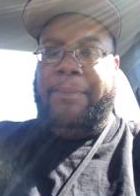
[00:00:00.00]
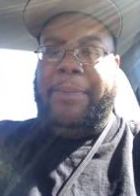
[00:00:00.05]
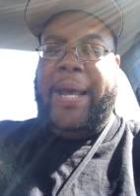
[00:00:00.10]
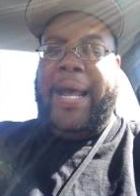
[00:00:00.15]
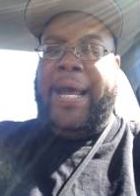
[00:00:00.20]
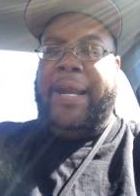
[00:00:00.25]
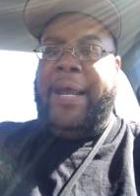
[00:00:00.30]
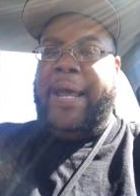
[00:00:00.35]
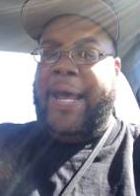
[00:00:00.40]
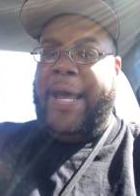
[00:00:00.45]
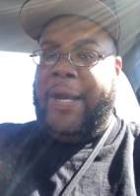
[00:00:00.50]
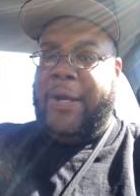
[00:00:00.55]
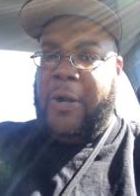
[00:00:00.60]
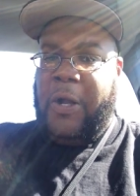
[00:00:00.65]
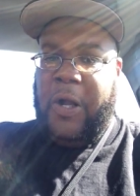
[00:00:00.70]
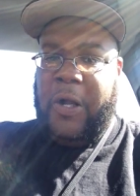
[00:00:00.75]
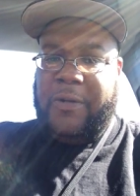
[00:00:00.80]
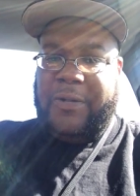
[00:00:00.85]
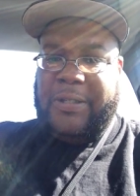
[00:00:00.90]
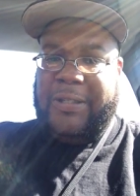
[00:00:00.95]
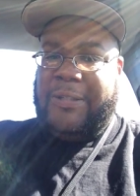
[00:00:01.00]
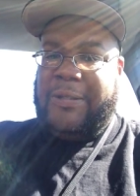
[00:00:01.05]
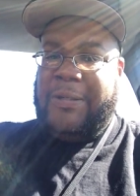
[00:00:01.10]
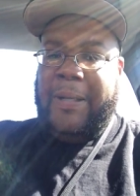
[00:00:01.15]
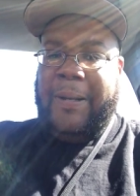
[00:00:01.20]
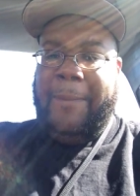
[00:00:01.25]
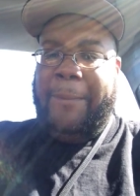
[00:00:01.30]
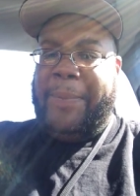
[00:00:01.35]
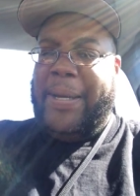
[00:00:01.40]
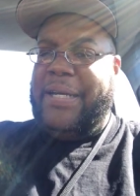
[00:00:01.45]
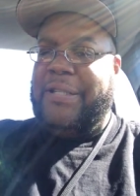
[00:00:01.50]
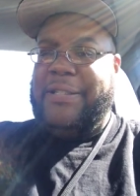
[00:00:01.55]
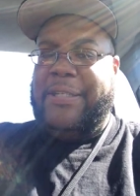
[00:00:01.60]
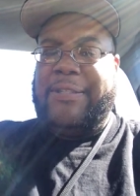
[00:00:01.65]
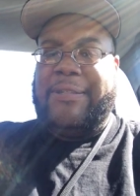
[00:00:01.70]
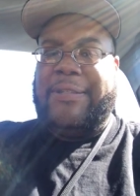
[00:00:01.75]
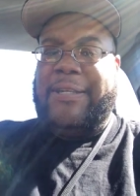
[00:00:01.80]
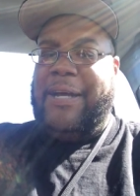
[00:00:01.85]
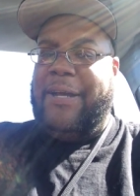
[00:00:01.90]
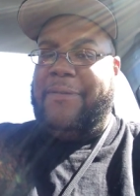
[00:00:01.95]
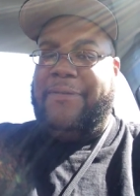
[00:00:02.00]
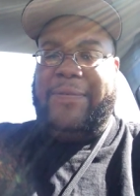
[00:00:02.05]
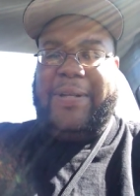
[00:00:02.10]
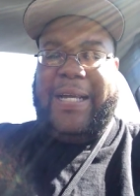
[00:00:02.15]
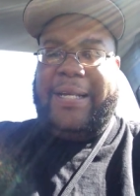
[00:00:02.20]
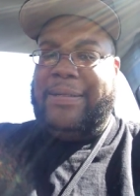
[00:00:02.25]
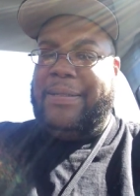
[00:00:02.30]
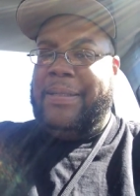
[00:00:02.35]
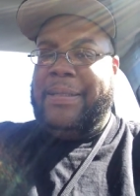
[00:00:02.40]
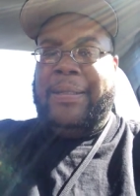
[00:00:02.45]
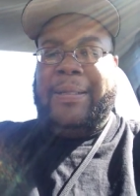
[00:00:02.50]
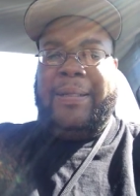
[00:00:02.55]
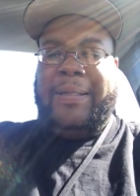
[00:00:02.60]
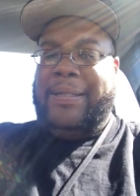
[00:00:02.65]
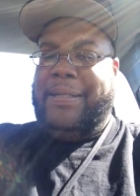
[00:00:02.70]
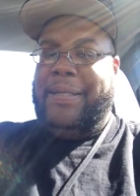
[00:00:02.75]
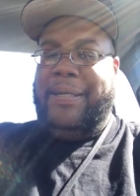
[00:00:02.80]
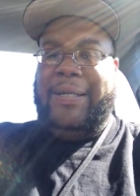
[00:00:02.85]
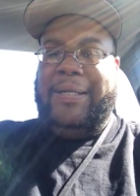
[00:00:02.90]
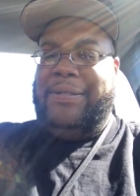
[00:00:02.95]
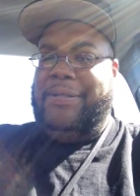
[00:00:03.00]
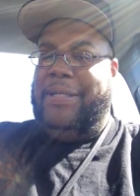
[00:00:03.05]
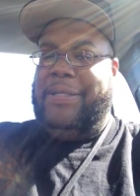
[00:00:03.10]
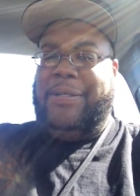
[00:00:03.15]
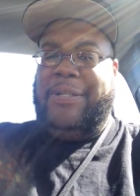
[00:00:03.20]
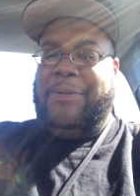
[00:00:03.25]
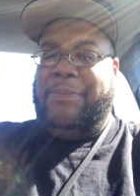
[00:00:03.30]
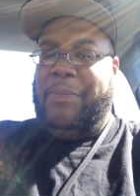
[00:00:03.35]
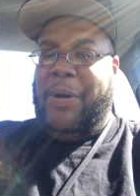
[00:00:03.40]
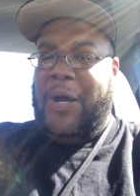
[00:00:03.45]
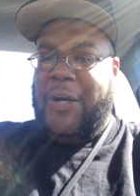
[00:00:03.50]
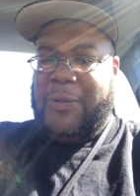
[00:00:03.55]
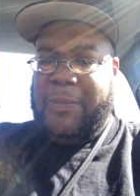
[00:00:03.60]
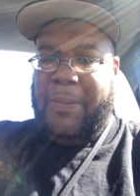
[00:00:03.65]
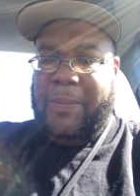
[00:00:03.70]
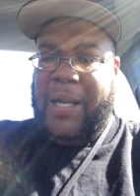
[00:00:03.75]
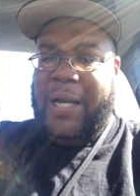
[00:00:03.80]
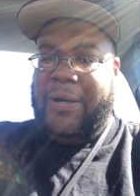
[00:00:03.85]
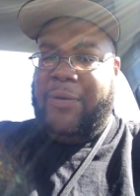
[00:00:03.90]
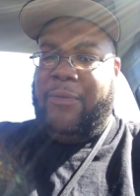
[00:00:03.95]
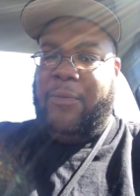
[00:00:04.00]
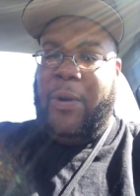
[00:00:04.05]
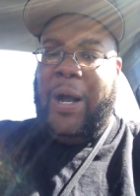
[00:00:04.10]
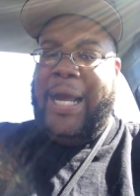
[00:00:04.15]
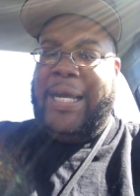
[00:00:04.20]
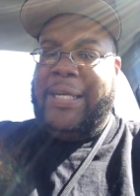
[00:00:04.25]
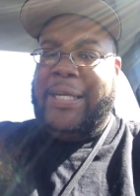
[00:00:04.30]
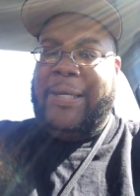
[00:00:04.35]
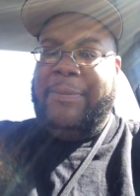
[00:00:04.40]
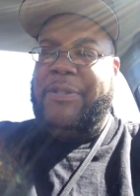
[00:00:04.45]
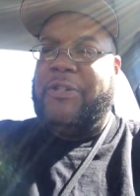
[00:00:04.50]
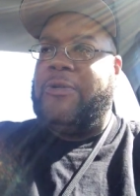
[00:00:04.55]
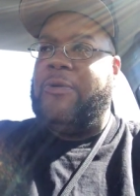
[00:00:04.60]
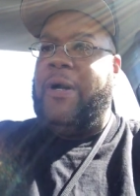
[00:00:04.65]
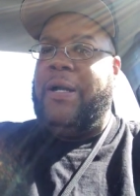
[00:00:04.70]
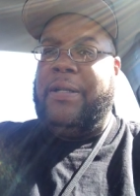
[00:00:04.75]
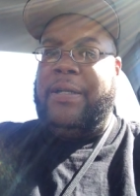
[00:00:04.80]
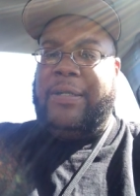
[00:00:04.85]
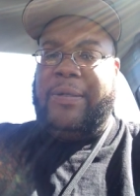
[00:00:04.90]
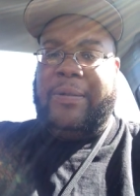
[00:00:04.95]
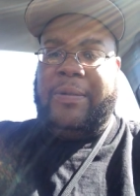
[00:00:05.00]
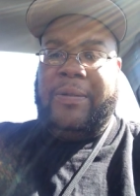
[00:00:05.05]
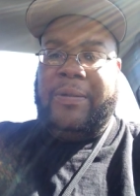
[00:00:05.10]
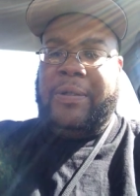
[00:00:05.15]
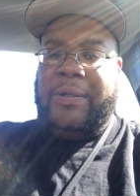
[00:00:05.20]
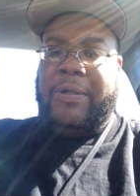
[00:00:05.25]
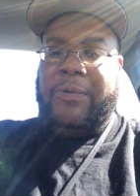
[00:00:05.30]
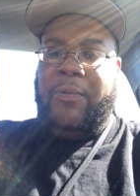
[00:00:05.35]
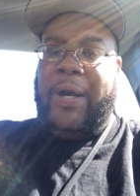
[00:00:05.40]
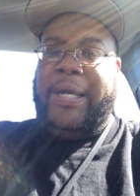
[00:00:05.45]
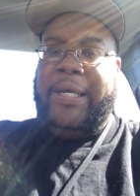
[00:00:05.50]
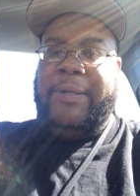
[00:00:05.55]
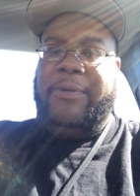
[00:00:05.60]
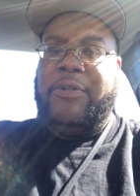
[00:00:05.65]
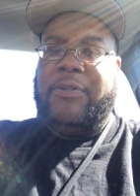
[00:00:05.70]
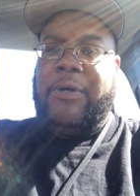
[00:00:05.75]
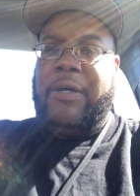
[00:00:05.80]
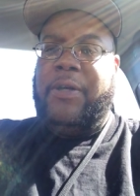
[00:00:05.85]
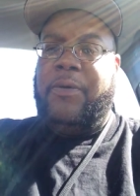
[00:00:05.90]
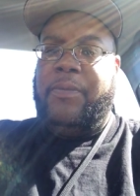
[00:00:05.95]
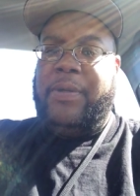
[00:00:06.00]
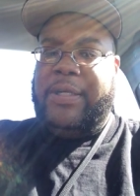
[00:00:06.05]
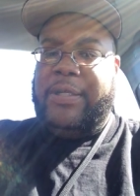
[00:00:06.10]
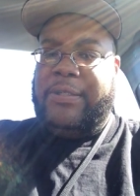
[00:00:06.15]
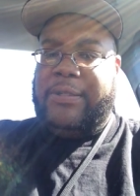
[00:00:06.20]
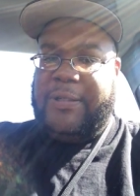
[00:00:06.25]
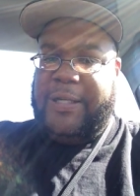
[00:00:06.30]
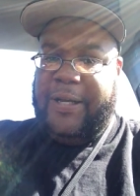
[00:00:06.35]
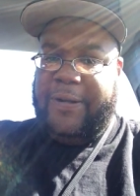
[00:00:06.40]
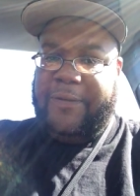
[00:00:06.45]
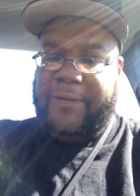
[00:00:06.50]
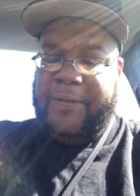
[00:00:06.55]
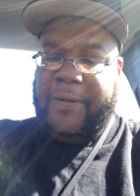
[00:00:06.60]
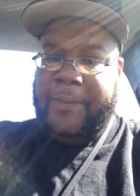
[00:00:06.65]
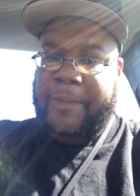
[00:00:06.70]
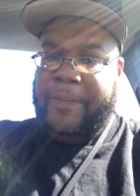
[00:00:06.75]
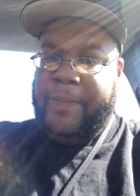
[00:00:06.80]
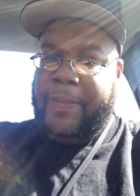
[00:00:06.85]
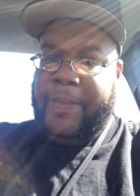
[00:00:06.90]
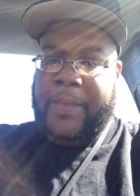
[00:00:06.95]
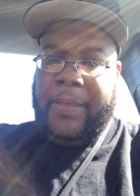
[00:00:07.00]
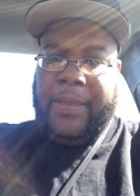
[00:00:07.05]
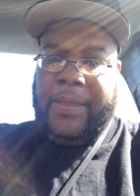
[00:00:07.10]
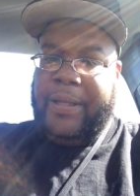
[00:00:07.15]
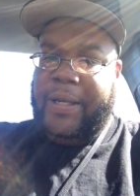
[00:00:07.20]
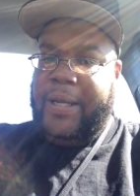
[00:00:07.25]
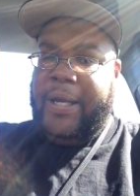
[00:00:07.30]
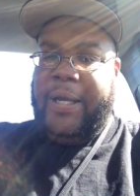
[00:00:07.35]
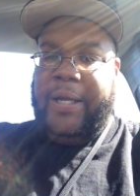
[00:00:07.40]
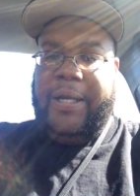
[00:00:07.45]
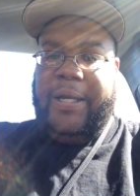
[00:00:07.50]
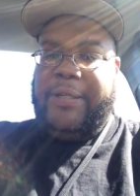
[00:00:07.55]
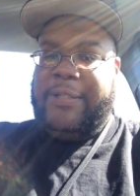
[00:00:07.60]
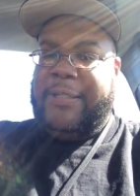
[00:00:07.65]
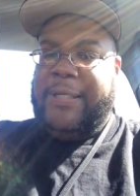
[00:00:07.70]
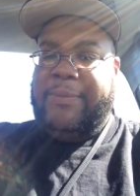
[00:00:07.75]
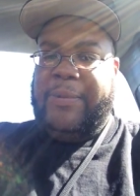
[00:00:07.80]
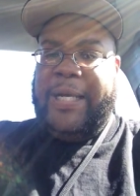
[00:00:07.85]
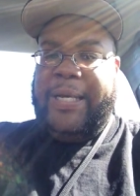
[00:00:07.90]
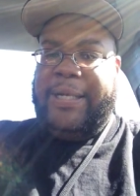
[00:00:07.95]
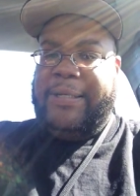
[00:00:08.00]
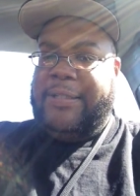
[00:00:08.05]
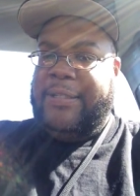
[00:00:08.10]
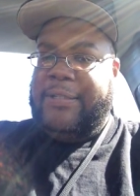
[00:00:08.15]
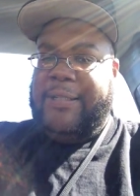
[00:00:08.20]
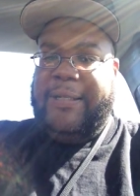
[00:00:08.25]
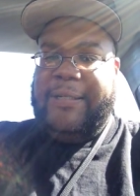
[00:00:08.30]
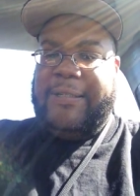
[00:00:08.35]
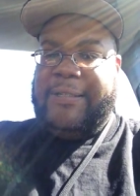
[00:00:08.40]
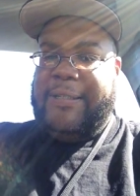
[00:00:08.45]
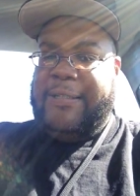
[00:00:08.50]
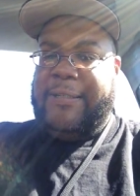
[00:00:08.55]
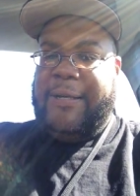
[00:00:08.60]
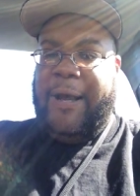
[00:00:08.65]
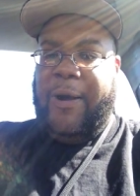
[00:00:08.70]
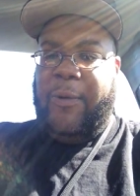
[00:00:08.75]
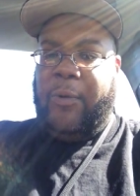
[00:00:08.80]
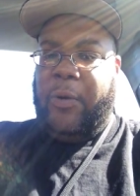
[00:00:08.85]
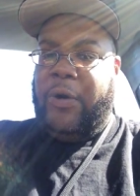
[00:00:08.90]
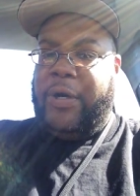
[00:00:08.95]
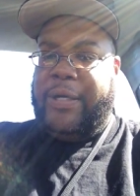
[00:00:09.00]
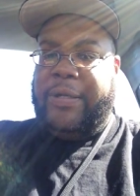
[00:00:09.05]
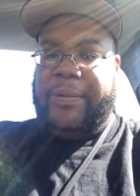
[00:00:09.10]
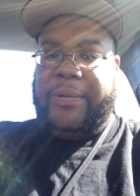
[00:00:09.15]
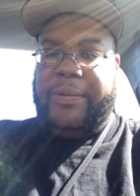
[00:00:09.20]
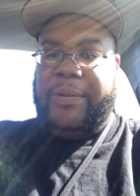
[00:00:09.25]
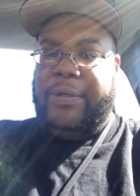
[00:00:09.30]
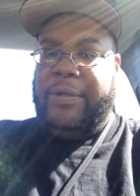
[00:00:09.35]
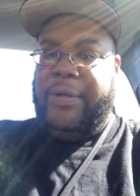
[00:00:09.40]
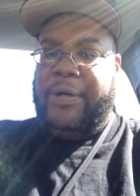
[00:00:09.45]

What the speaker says: bad handoffs, this basic stuff that it just boggles my mind of why he keeps struggling. Why he keeps struggling with this stuff. And it seems like it's just not working,